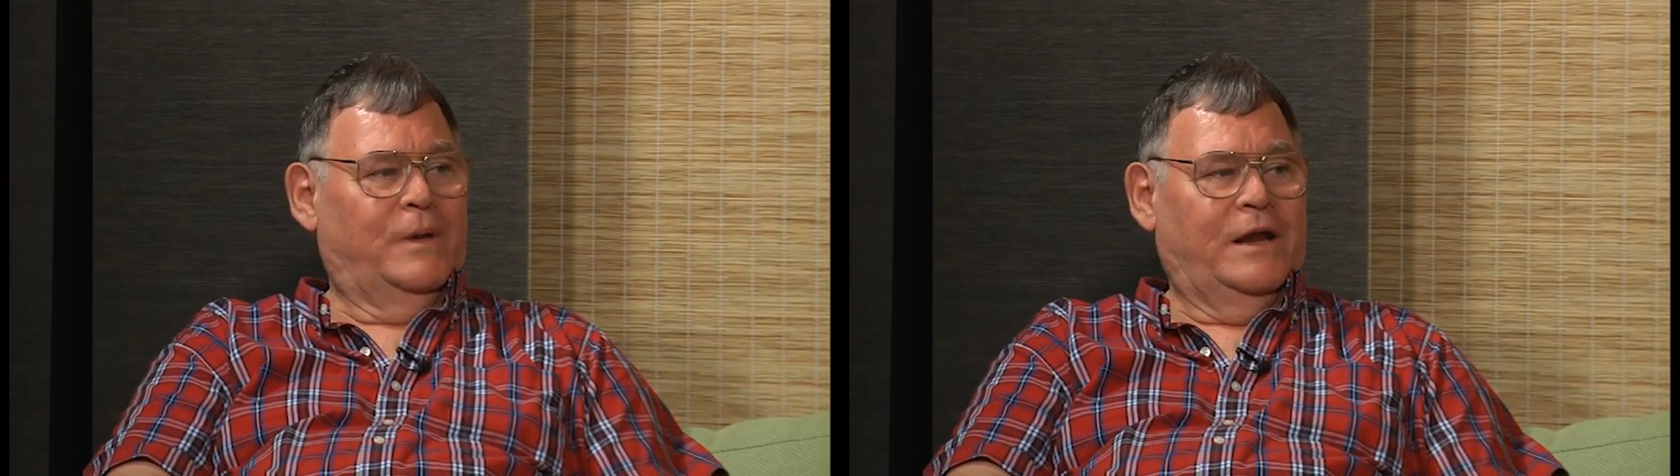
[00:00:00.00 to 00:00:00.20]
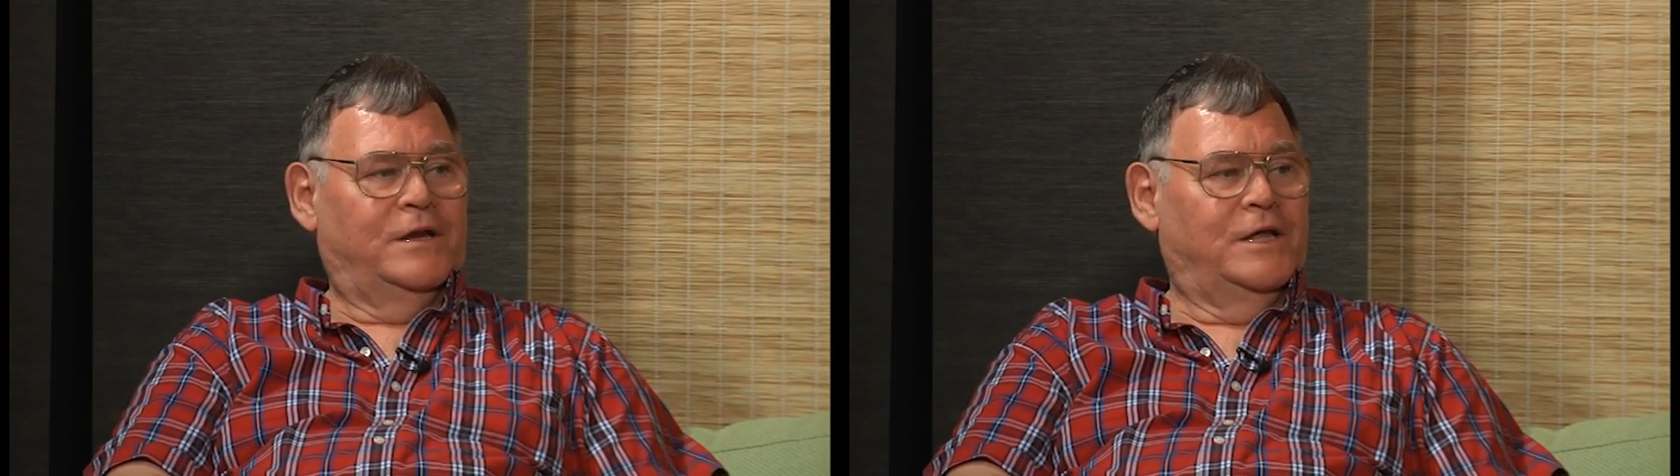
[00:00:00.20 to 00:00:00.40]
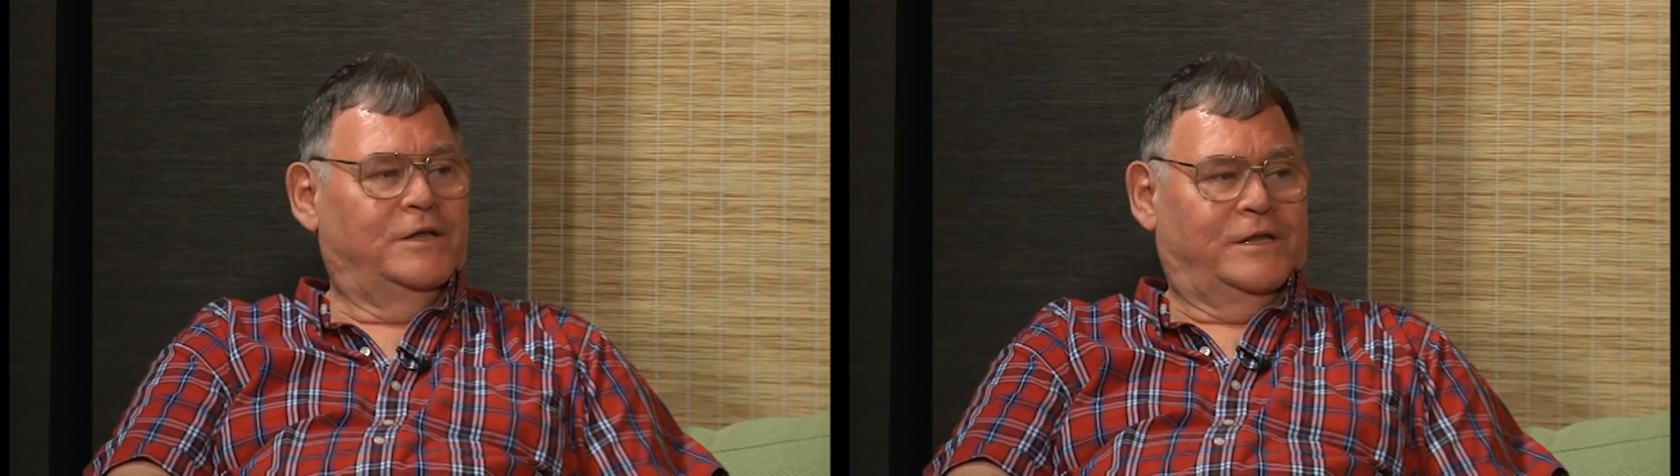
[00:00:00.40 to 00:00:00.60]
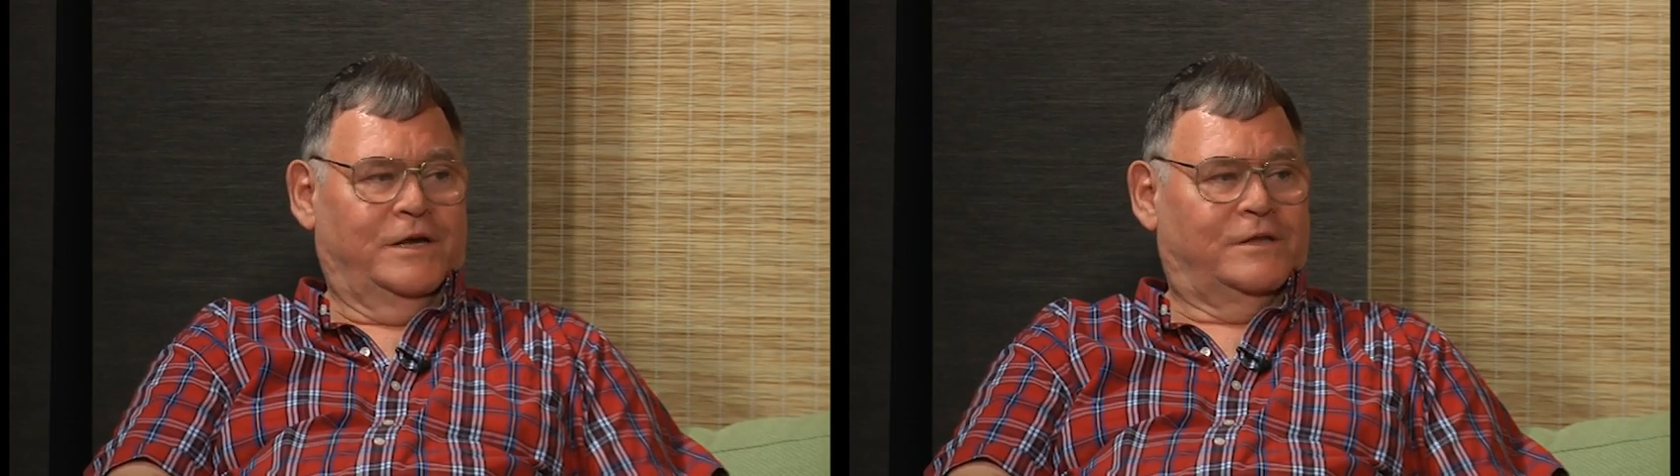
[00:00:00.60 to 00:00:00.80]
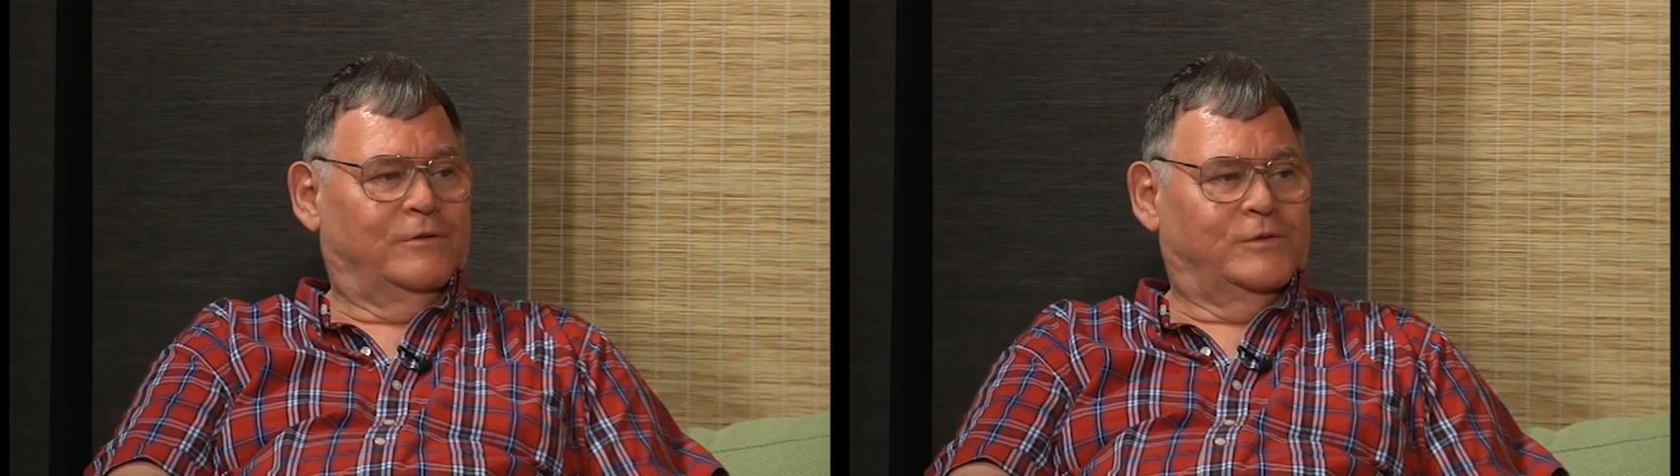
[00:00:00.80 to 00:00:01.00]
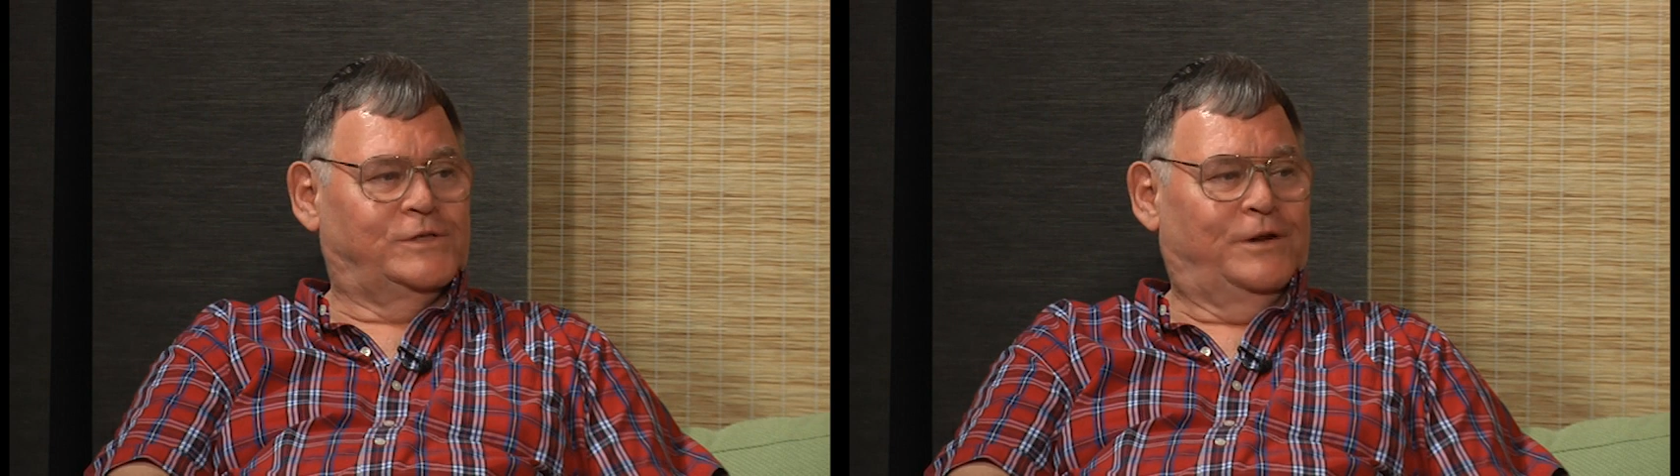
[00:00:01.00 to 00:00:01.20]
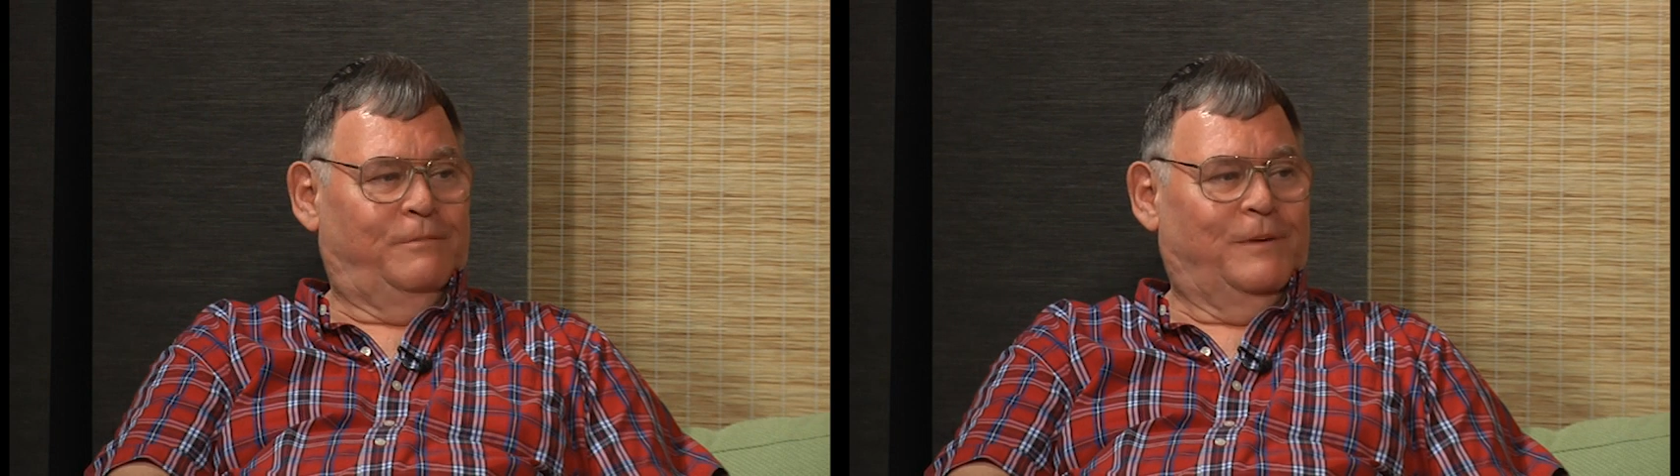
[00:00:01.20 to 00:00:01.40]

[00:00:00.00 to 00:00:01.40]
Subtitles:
but I didn't think there was any